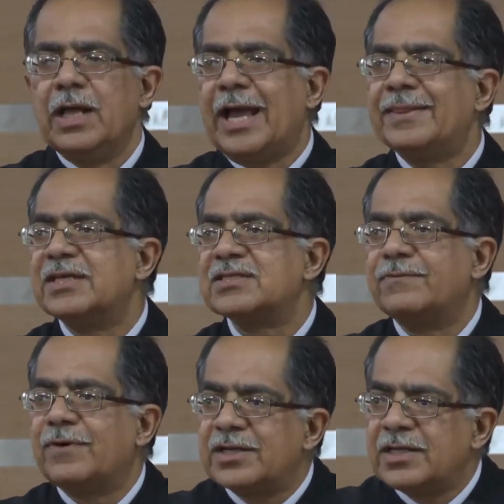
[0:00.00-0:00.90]
And there's a
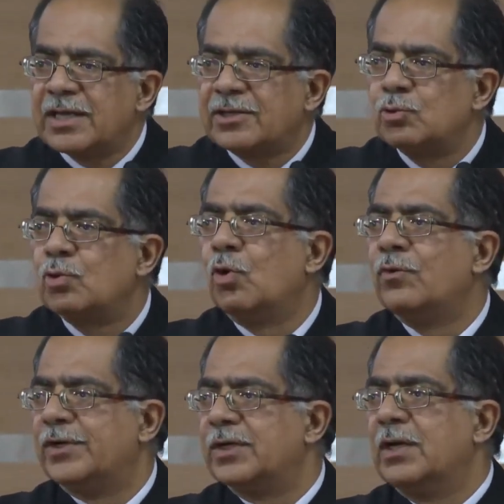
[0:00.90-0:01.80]
worry that took
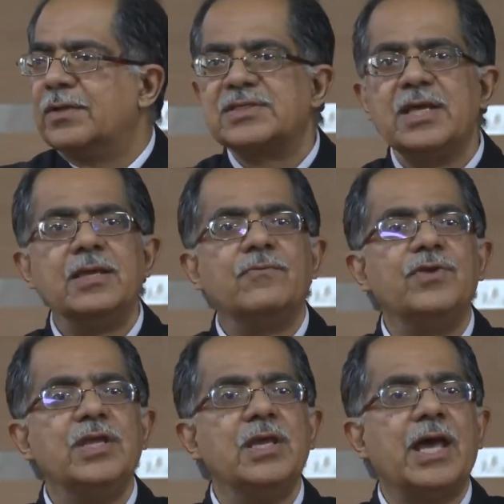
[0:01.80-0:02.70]
over saying
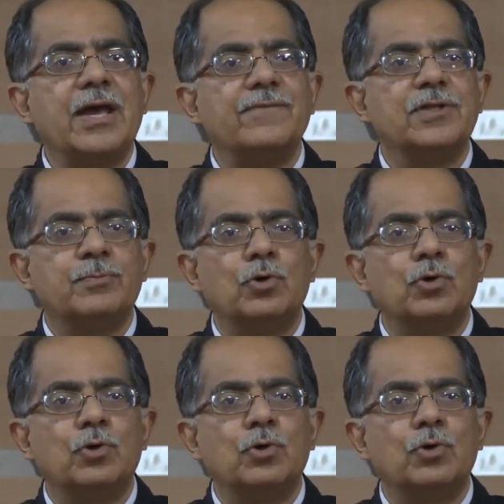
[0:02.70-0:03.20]
we have the